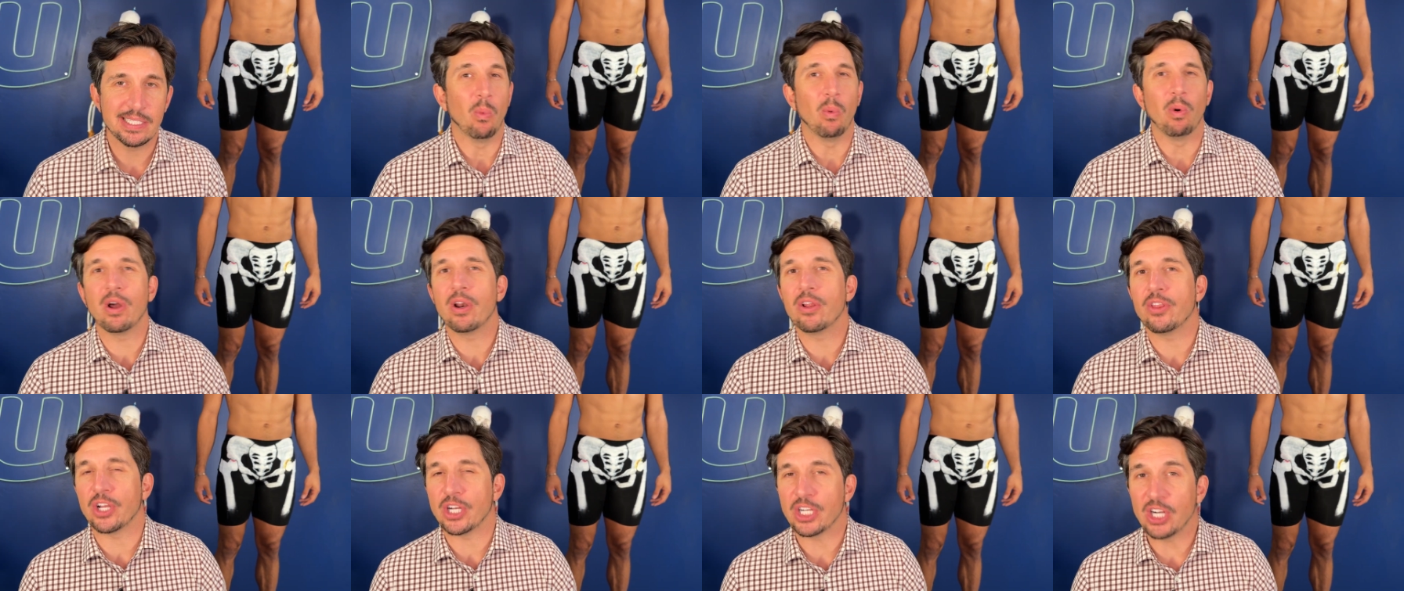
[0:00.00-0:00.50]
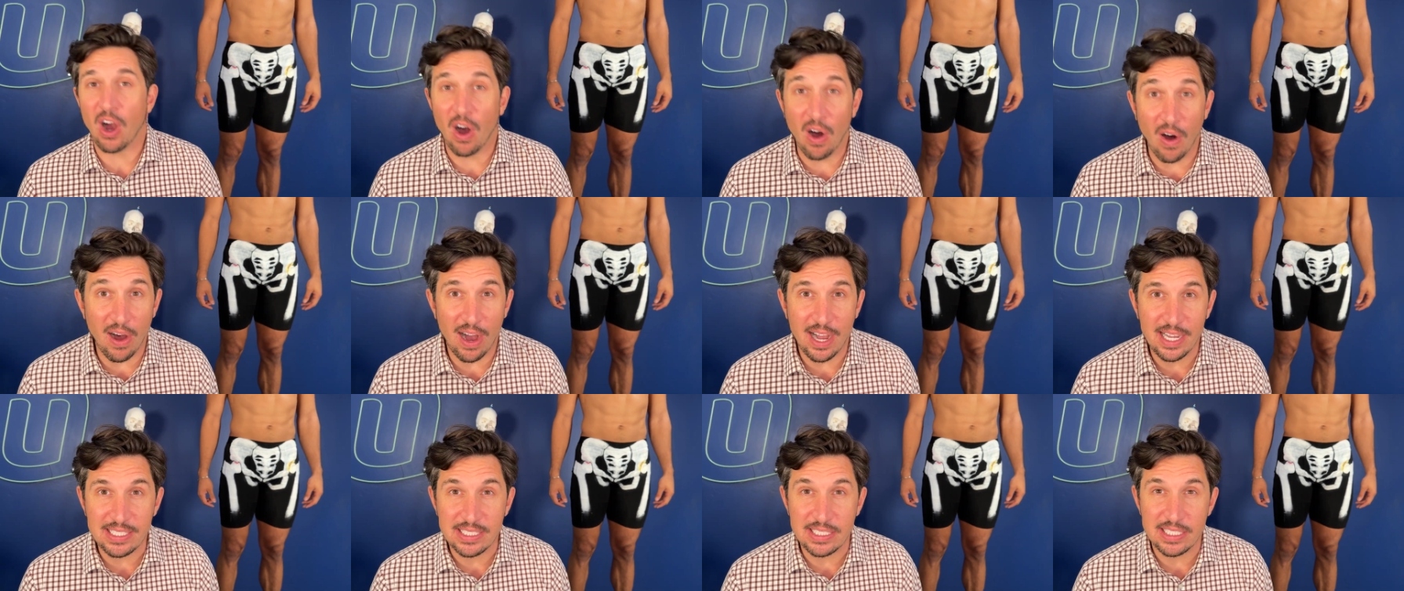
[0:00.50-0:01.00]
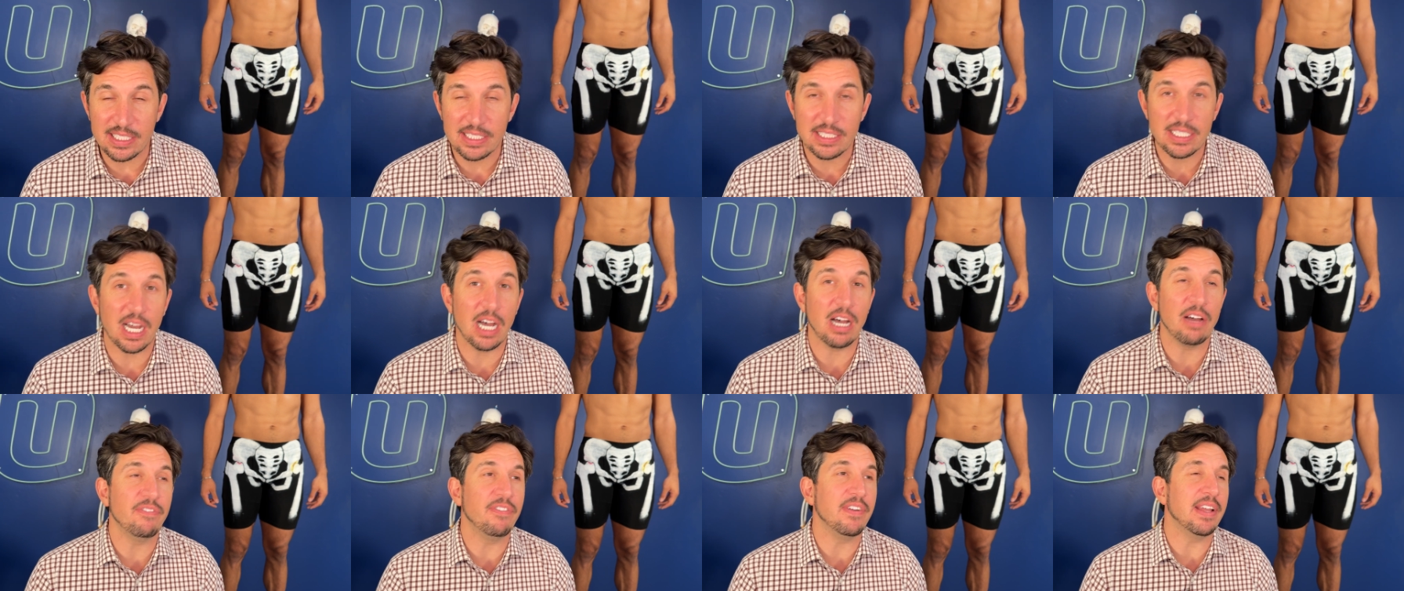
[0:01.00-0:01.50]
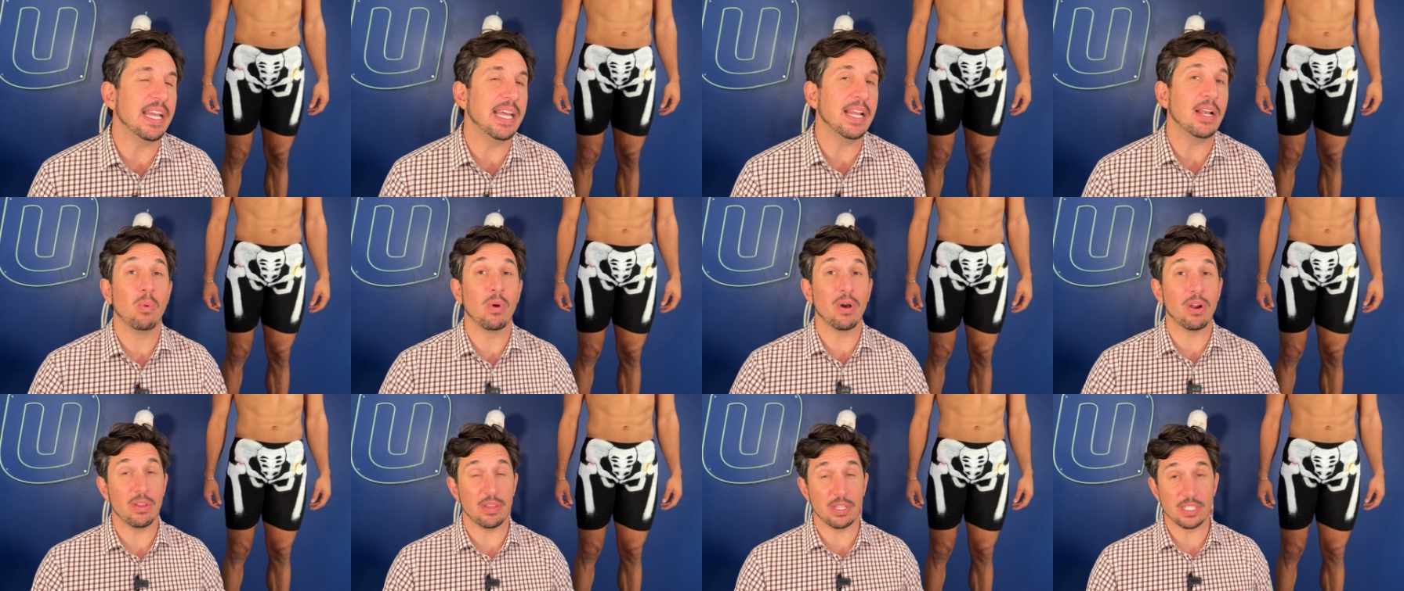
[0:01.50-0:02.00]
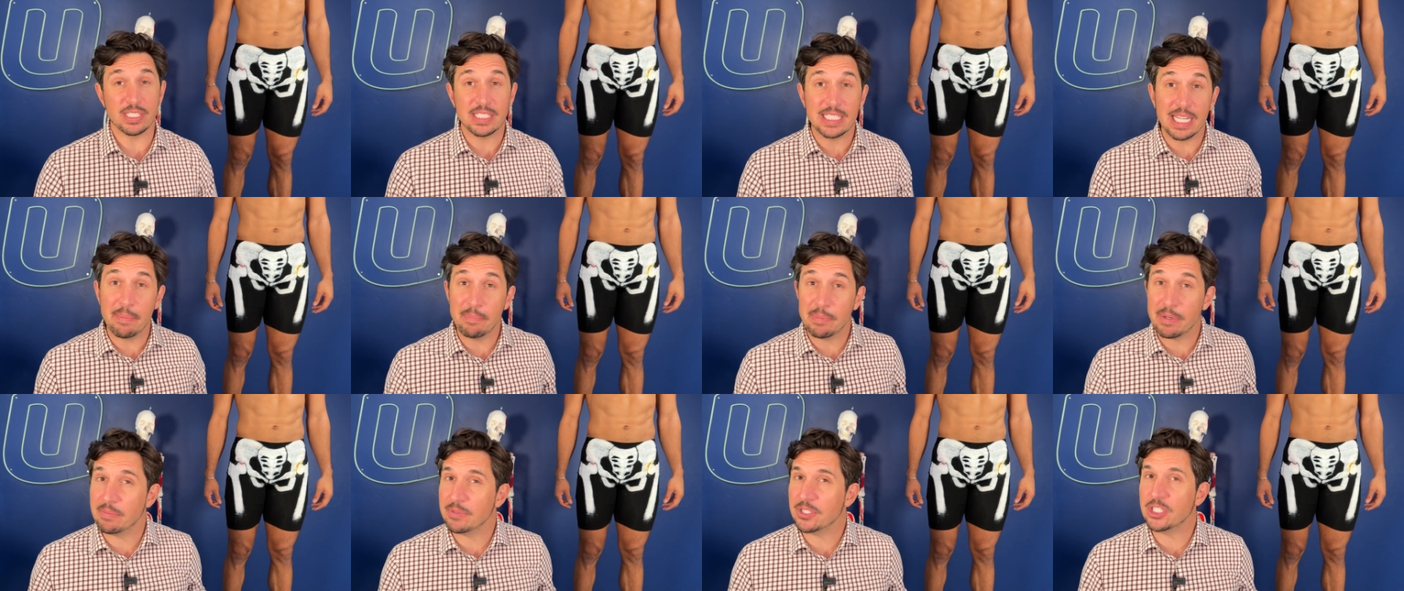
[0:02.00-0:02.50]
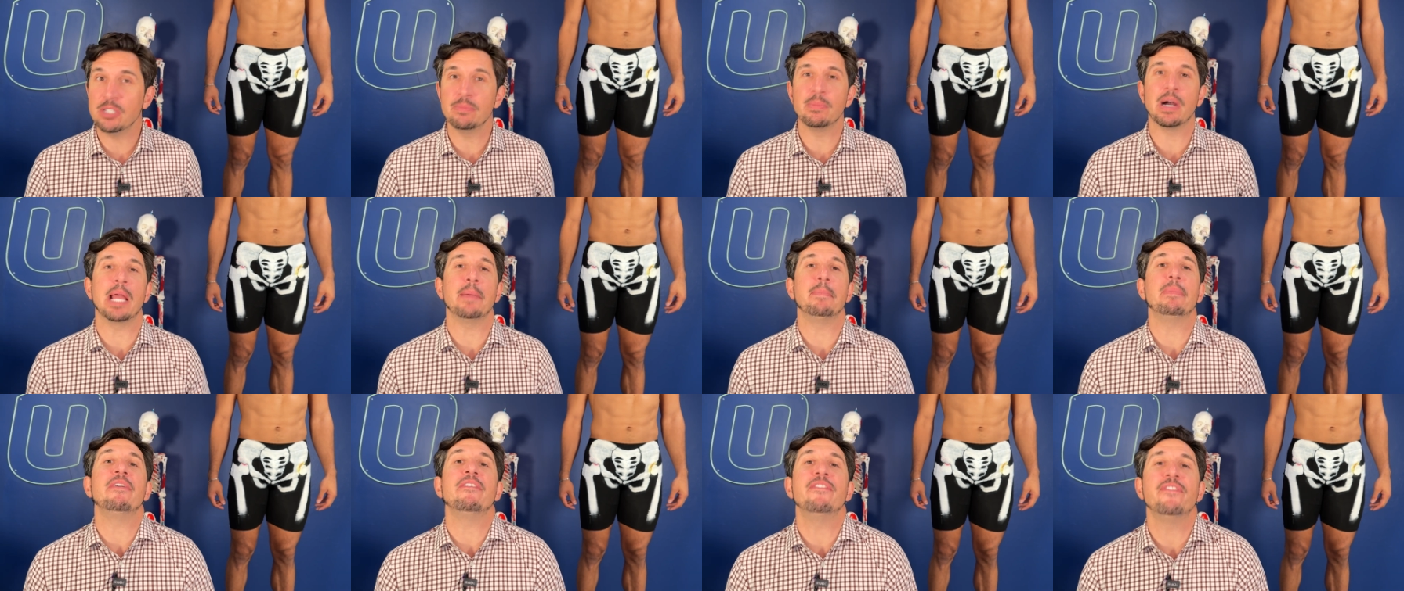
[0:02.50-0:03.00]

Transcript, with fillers: what are the causes of it, what are the symptoms you might be